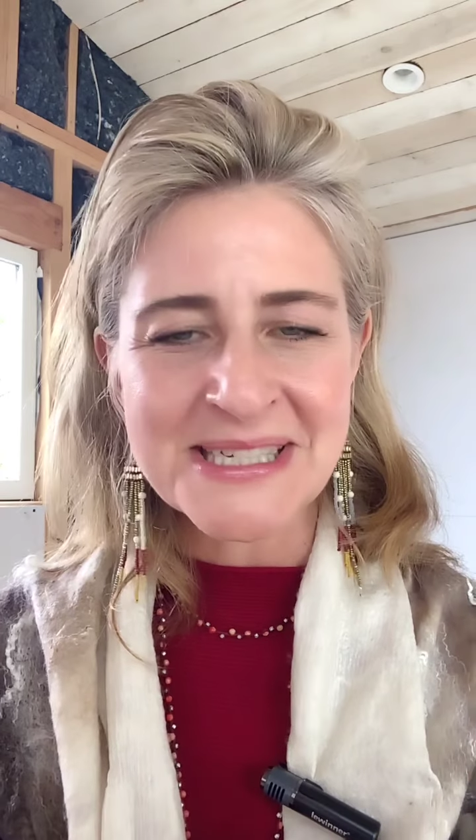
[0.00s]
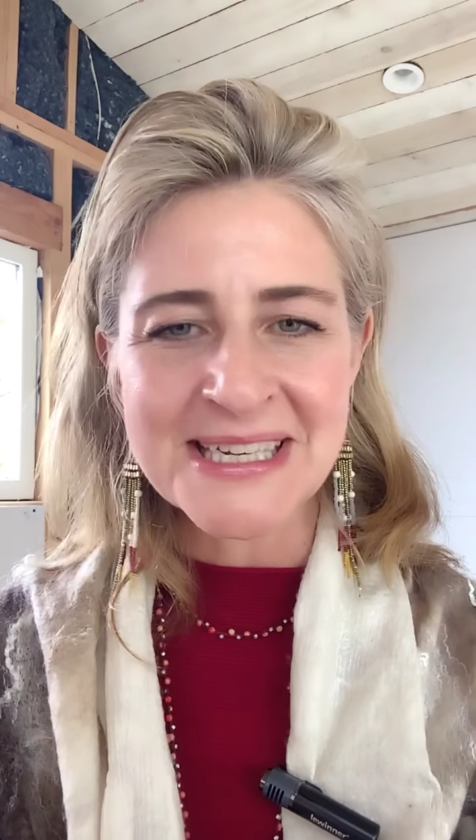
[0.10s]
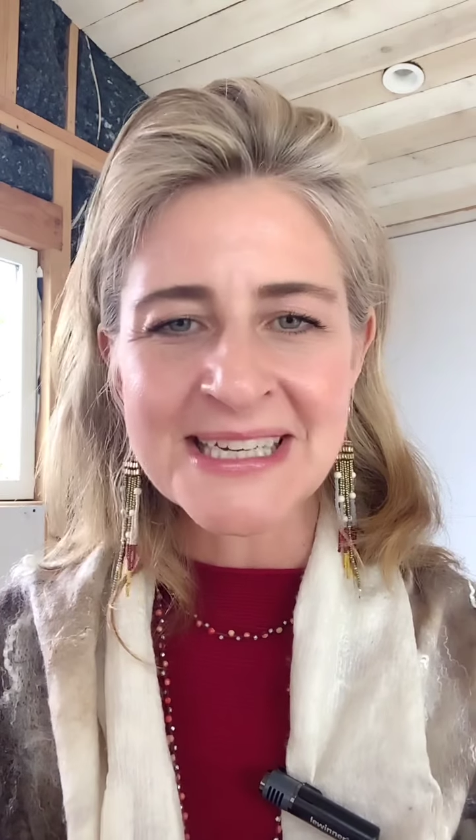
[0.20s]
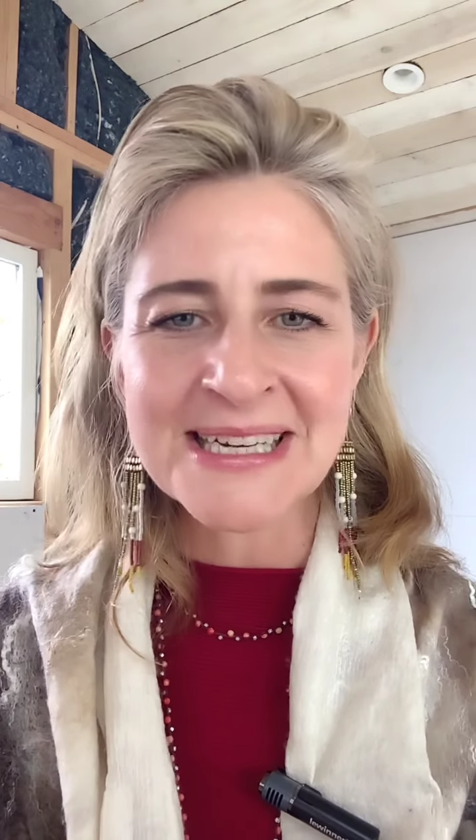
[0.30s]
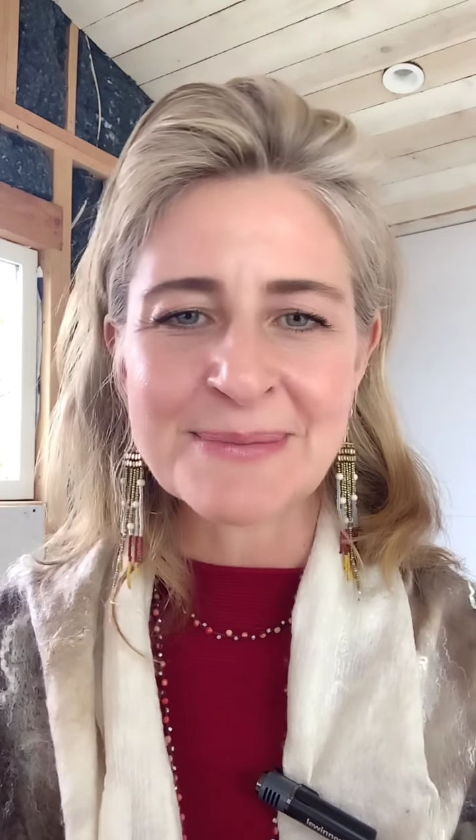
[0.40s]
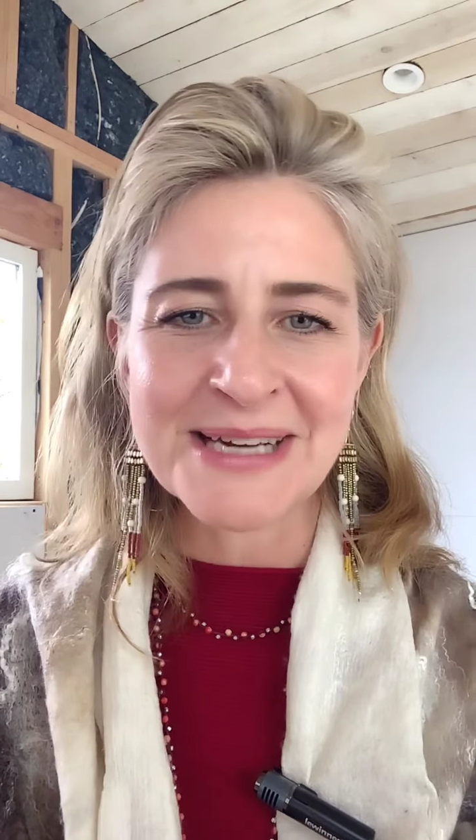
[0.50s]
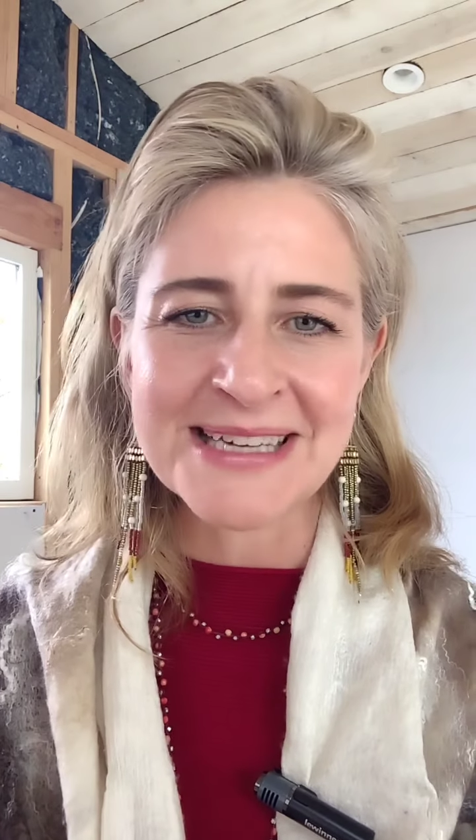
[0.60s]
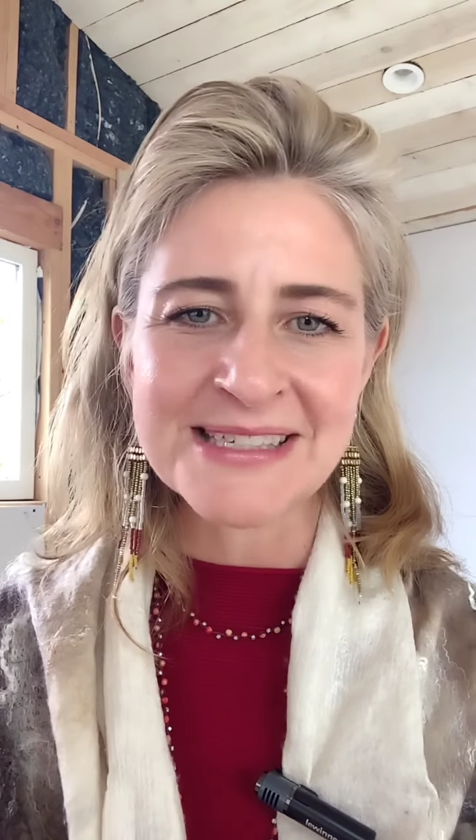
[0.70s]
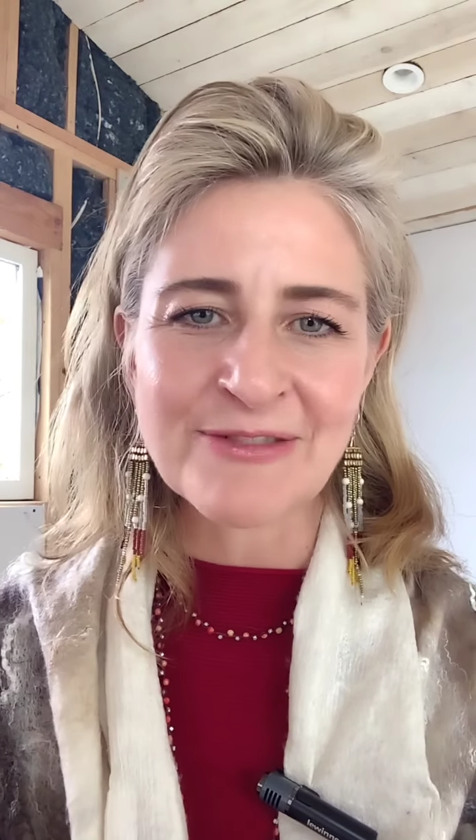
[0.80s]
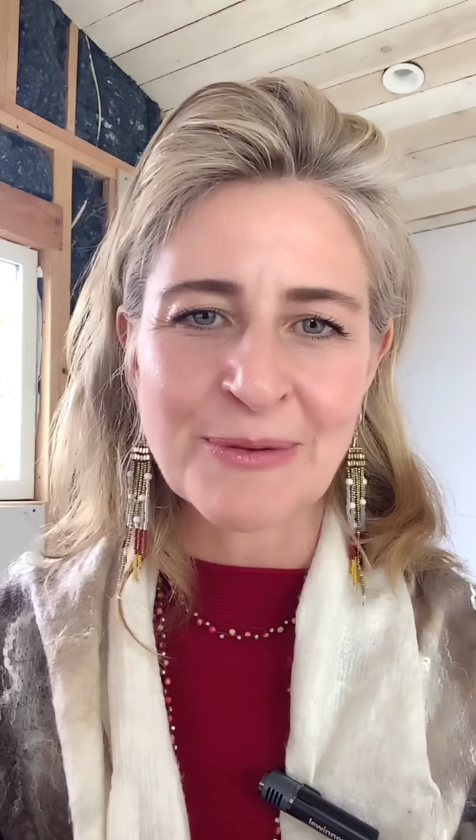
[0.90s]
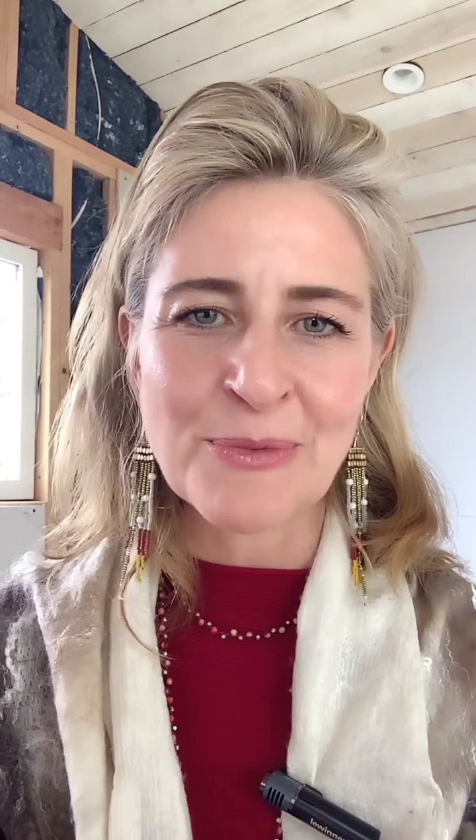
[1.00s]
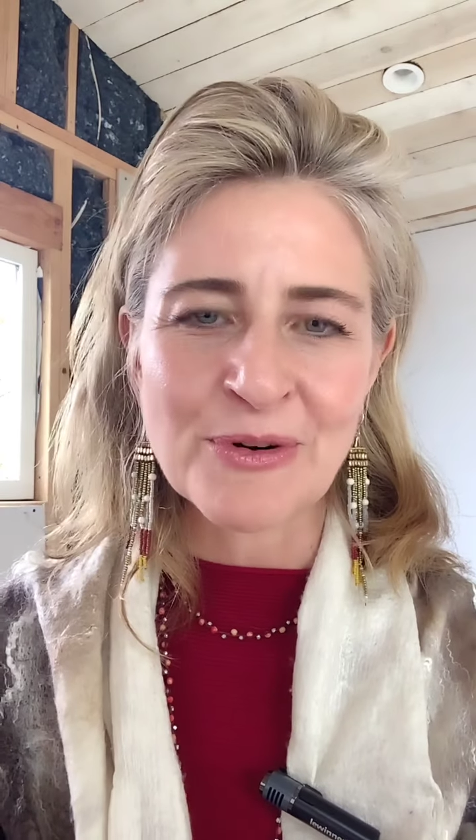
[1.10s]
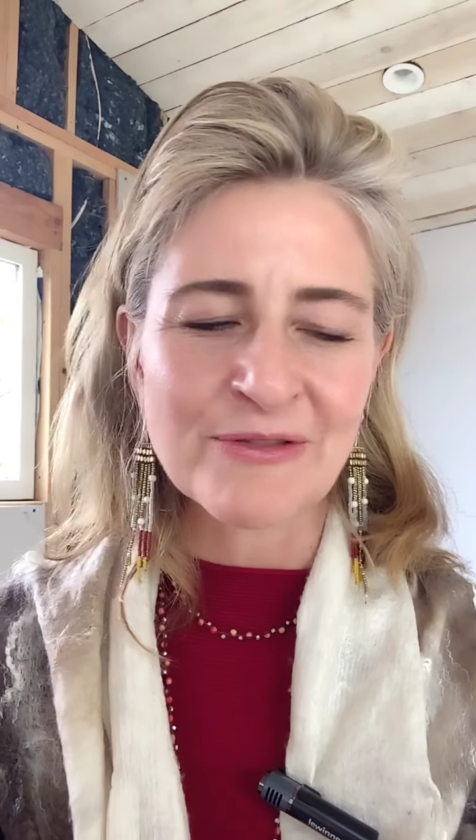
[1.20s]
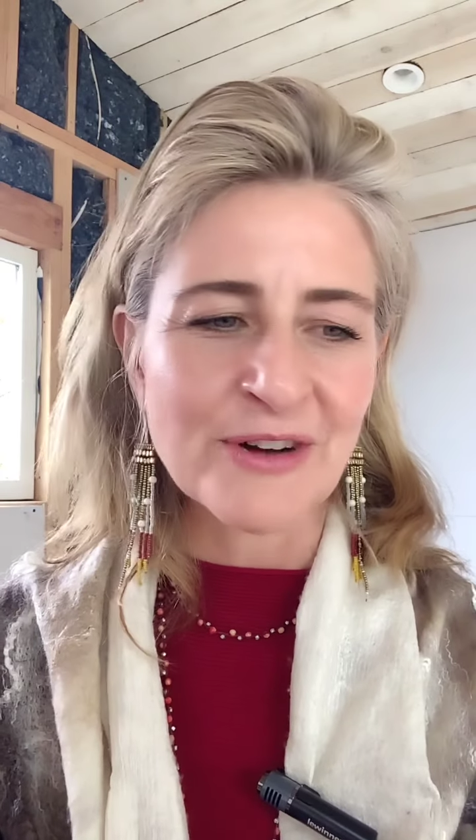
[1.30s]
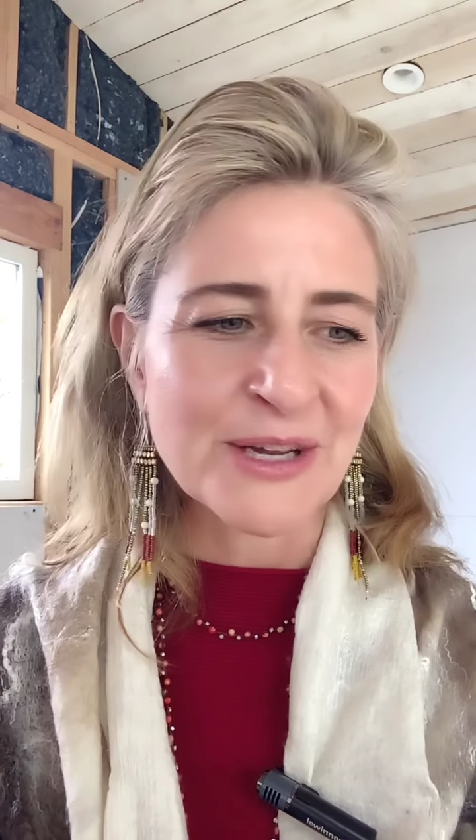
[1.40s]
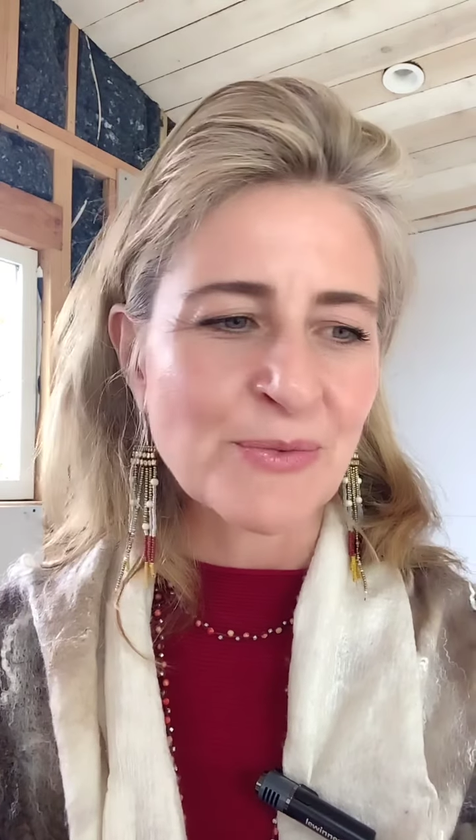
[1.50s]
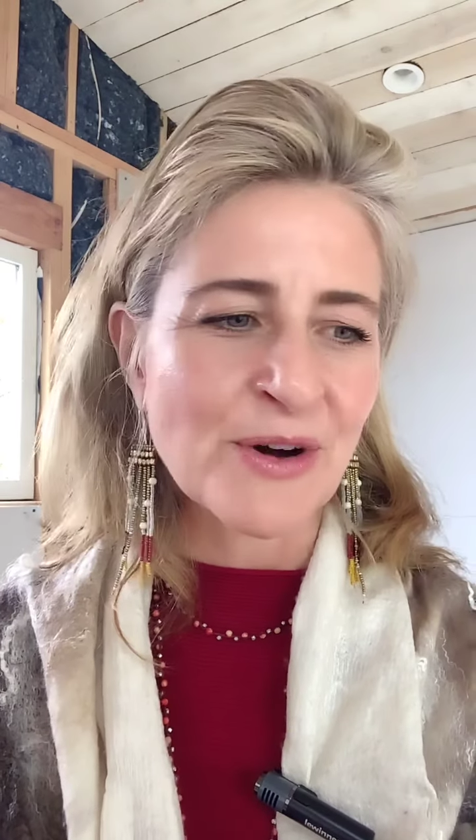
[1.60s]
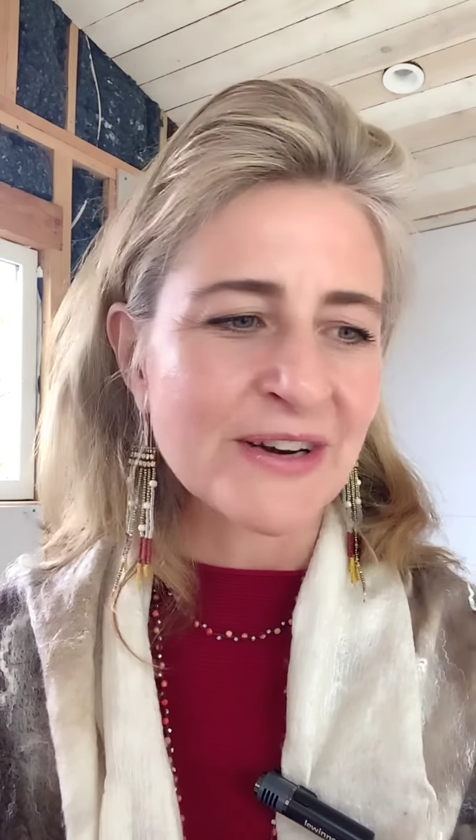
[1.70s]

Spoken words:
anytime to ask for more of what you want,